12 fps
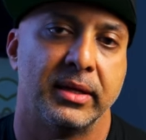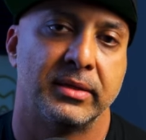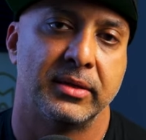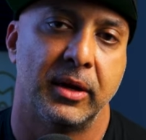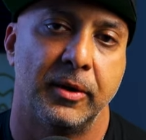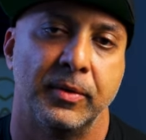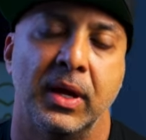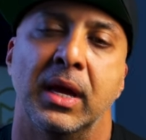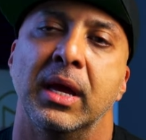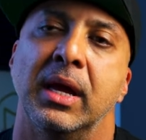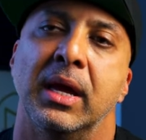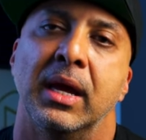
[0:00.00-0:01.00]
So
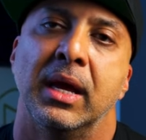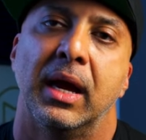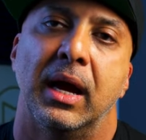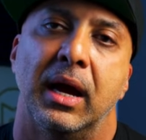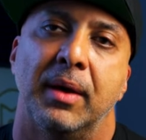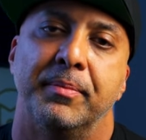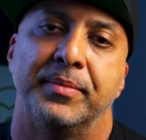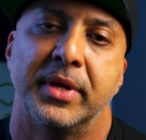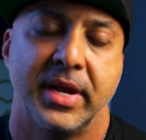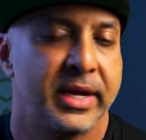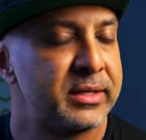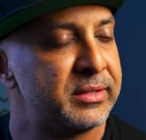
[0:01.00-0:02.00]
um, the
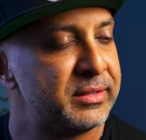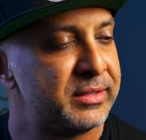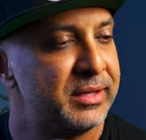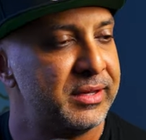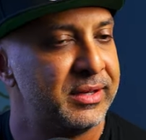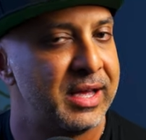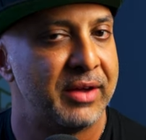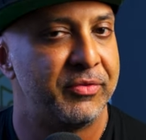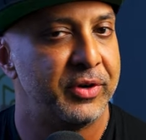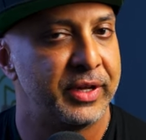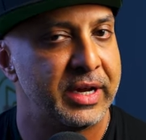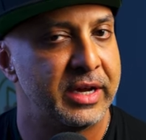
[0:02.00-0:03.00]
Knicks have
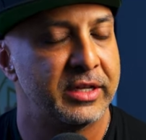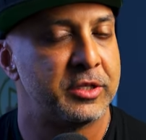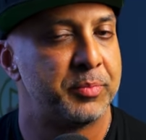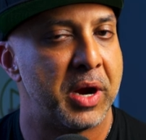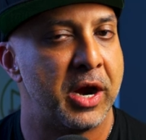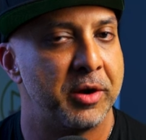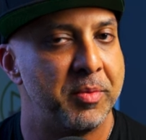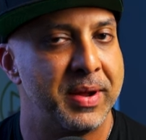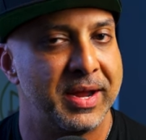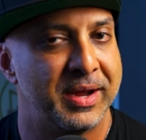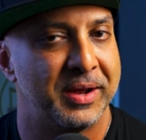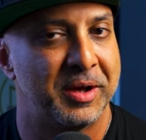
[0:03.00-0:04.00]
really inspired
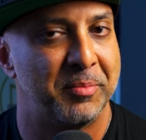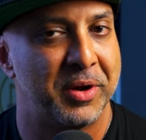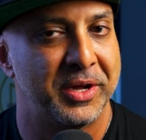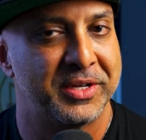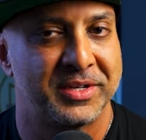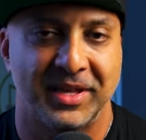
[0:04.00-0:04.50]
me a bunch.